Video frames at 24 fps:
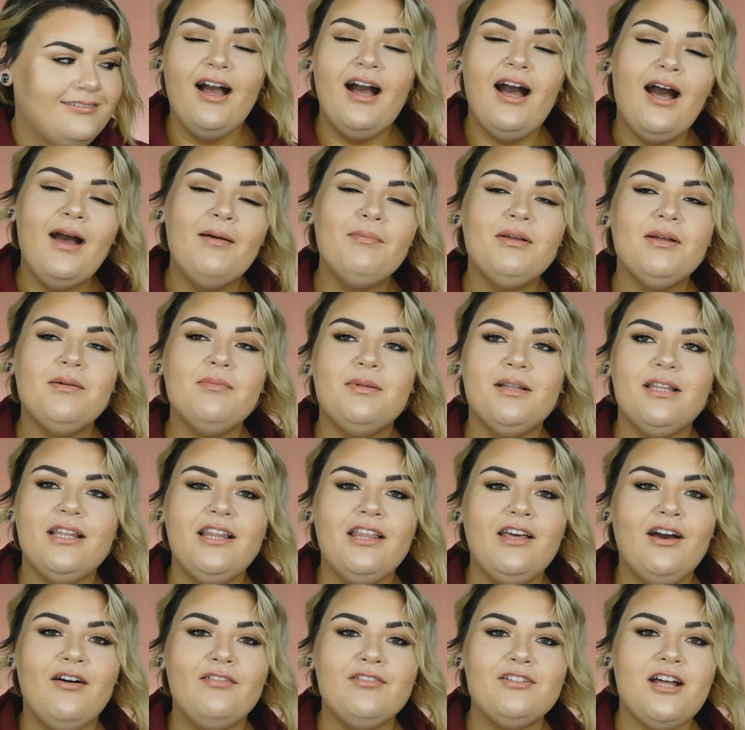I'm
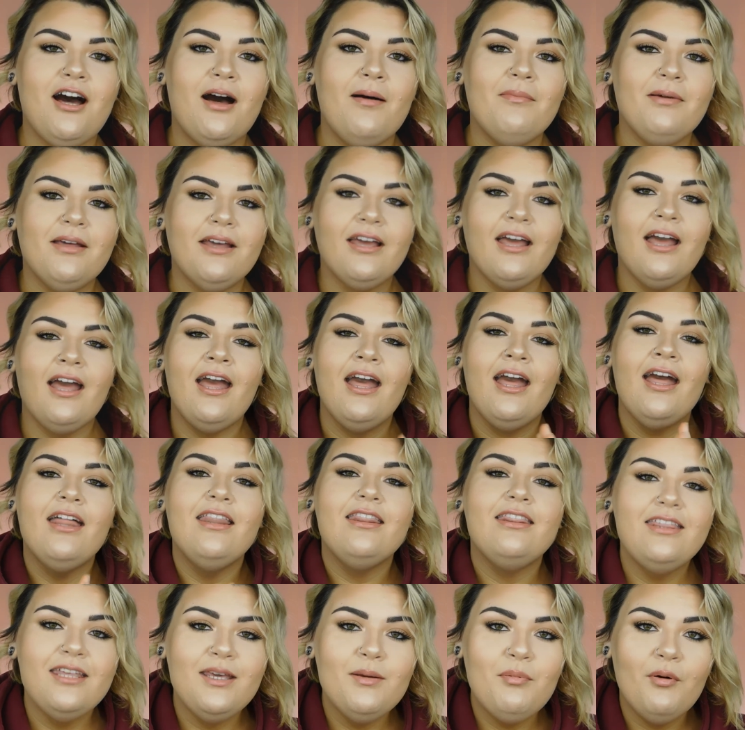completely off topic.
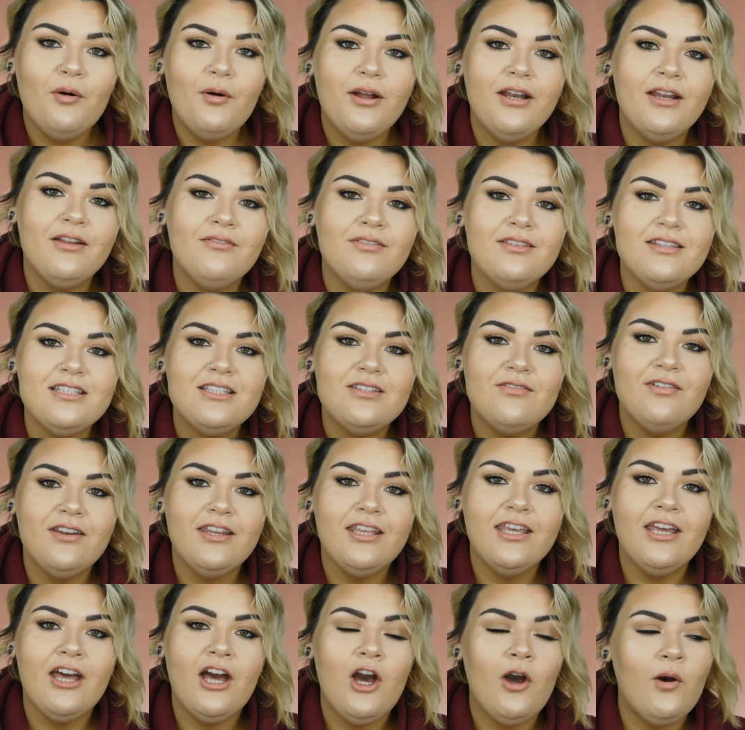The point of this
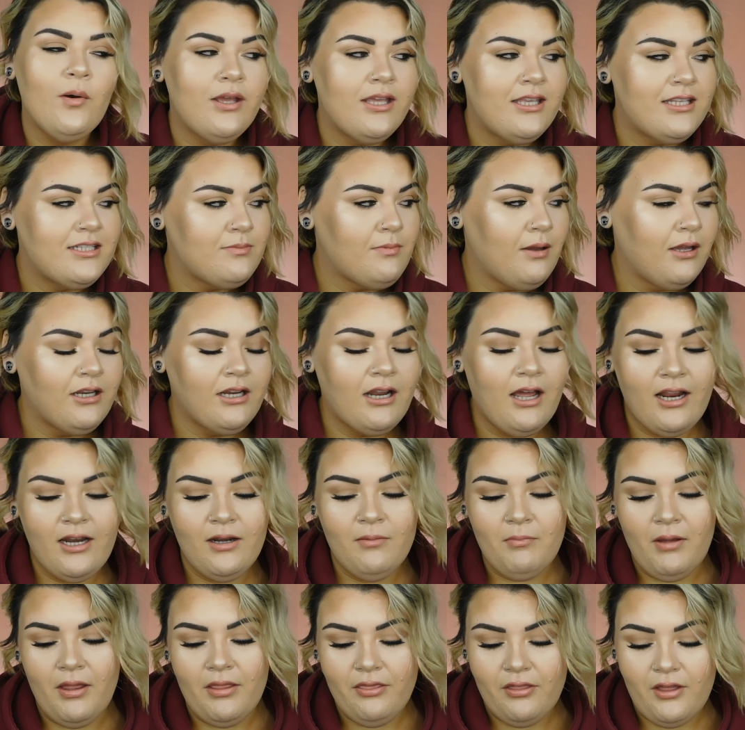video is my nine
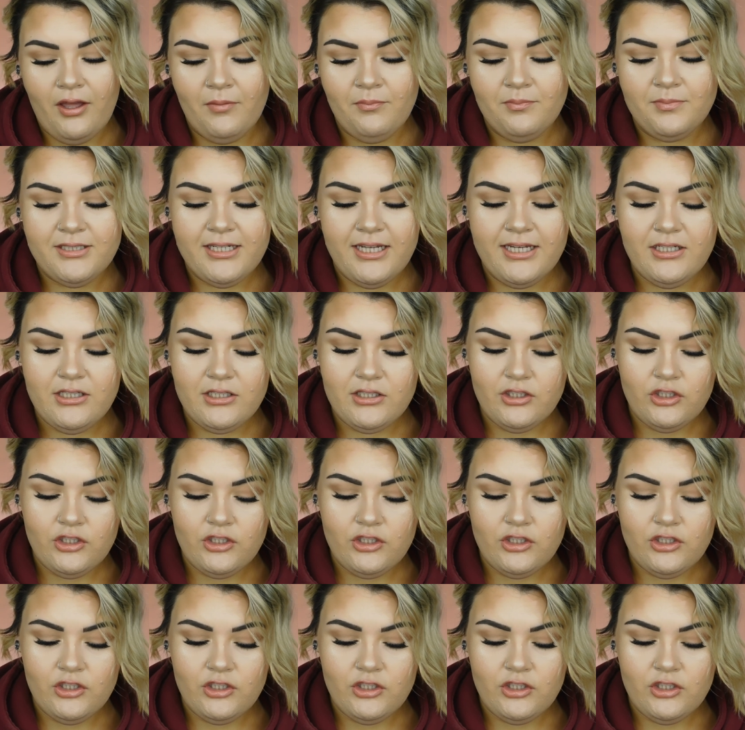month update.